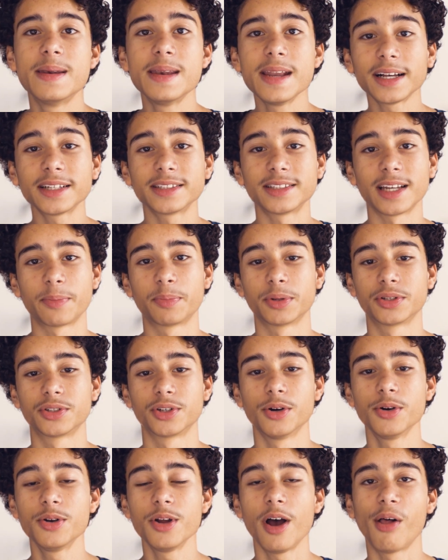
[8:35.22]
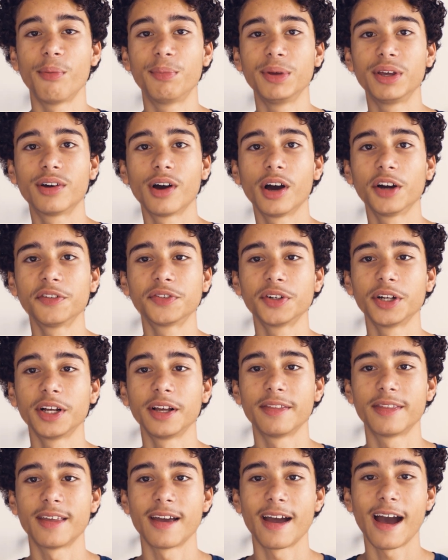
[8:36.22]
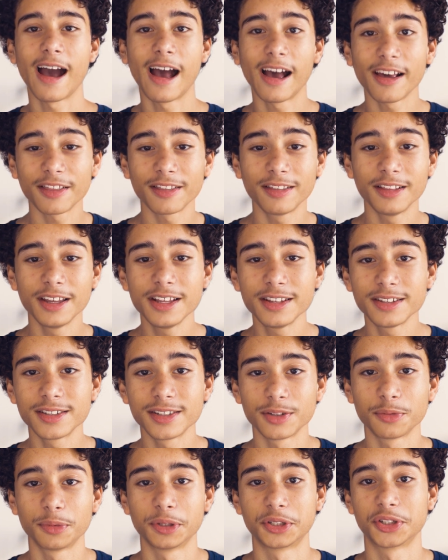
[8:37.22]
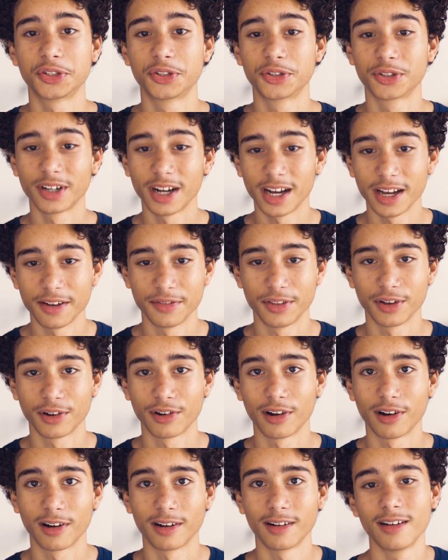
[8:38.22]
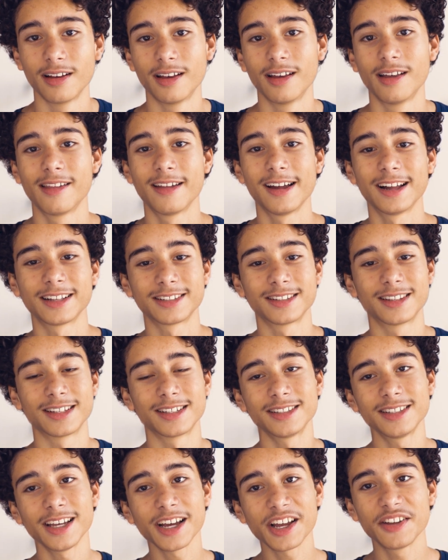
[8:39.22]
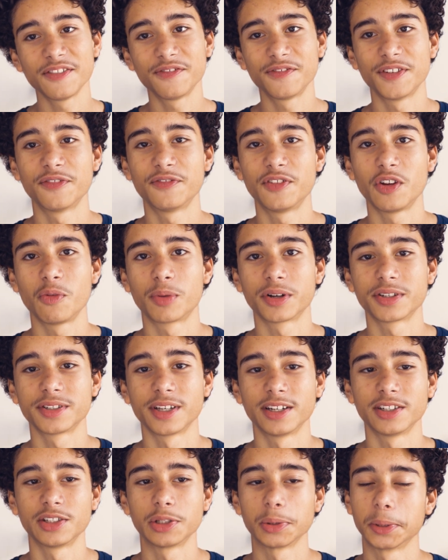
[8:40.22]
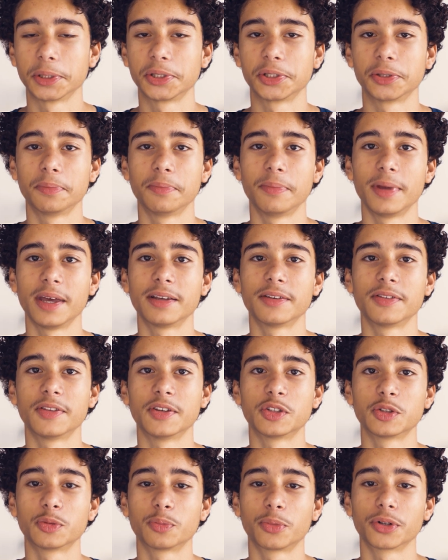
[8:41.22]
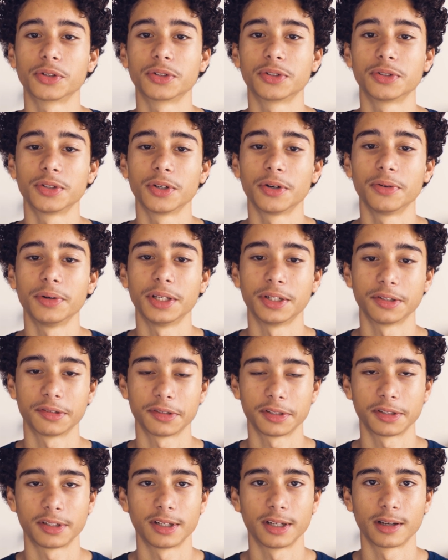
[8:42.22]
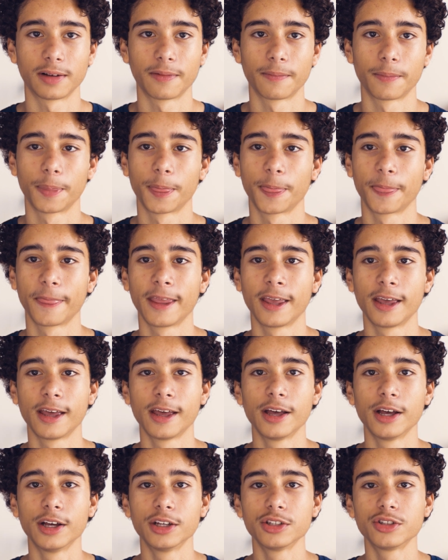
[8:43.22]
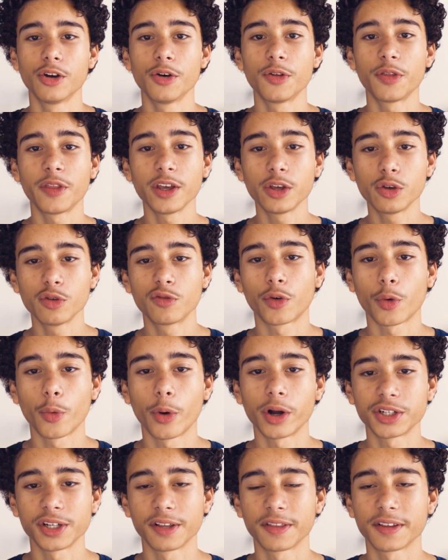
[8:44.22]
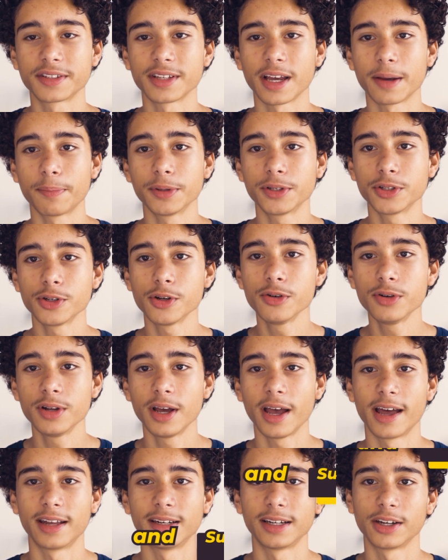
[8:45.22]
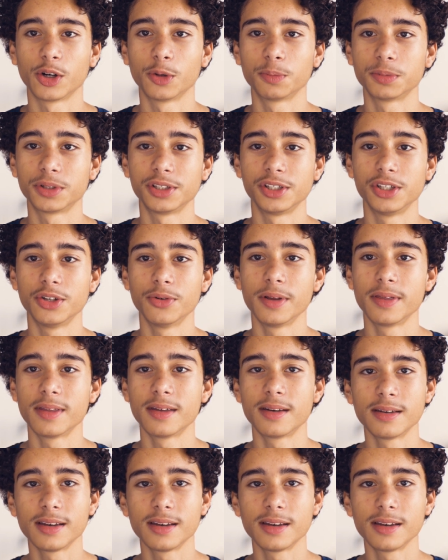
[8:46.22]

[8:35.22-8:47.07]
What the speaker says: next episode, I'll be covering the athletes which drive the car. That's the second 50% to which make this sport so interesting. So thank you for watching this episode, and I hope to see you in the